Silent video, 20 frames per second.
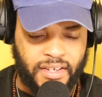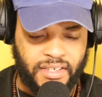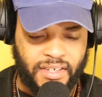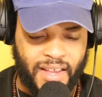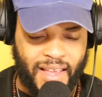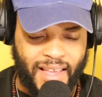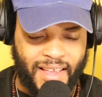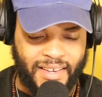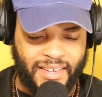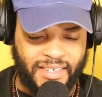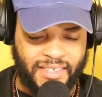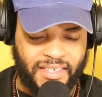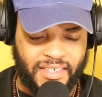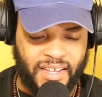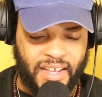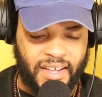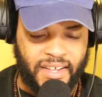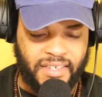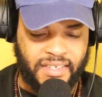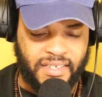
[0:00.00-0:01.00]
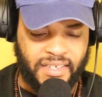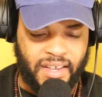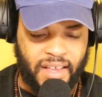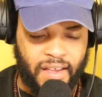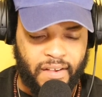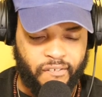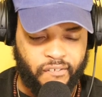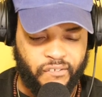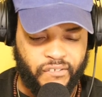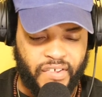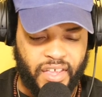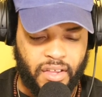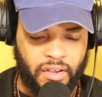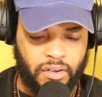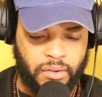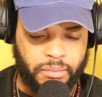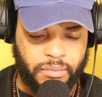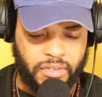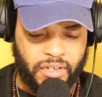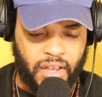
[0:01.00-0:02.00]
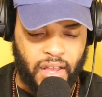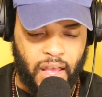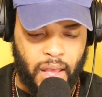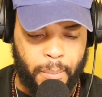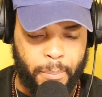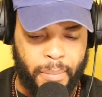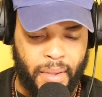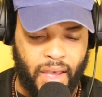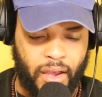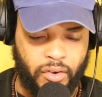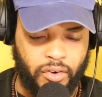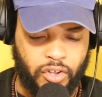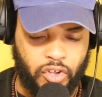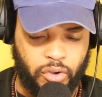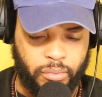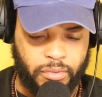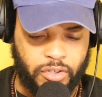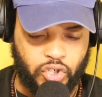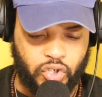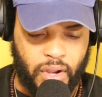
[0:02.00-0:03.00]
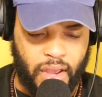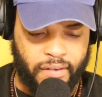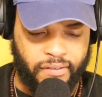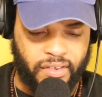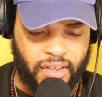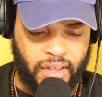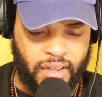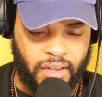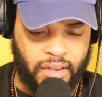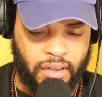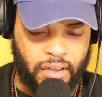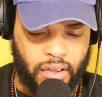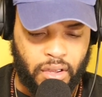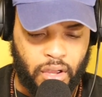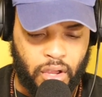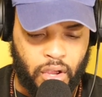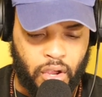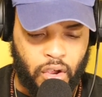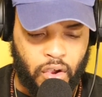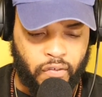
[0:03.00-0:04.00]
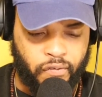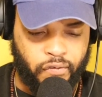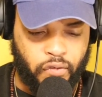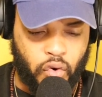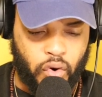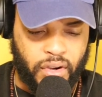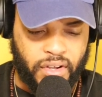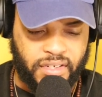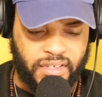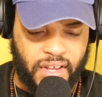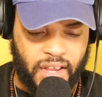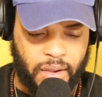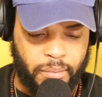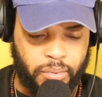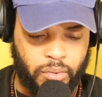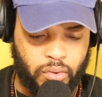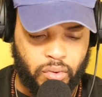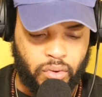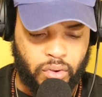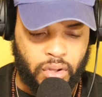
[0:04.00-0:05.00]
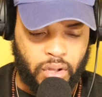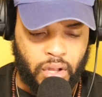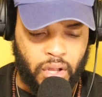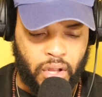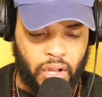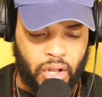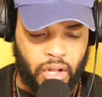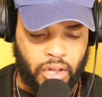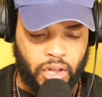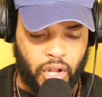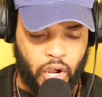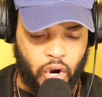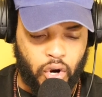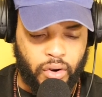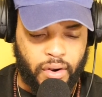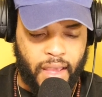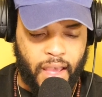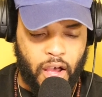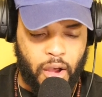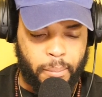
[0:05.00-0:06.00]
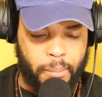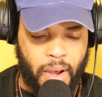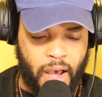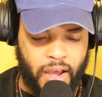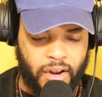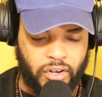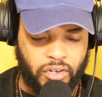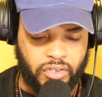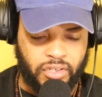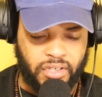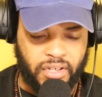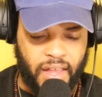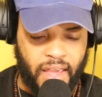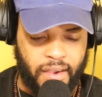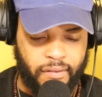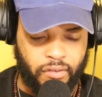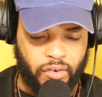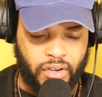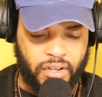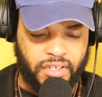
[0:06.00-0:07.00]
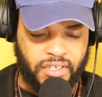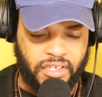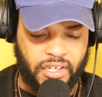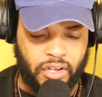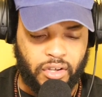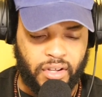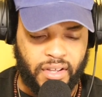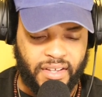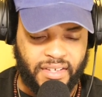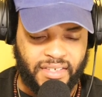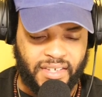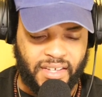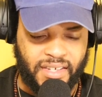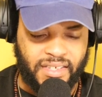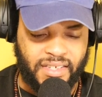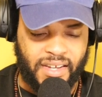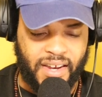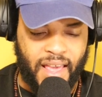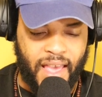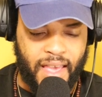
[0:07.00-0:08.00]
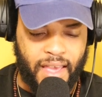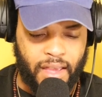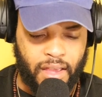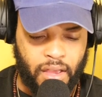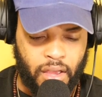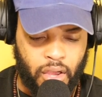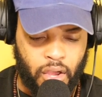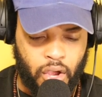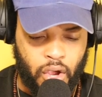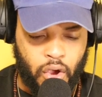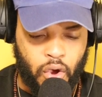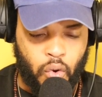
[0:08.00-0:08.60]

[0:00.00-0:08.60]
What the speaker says: watch and discuss films about human trafficking. For example, learn how modern slavery still exists today.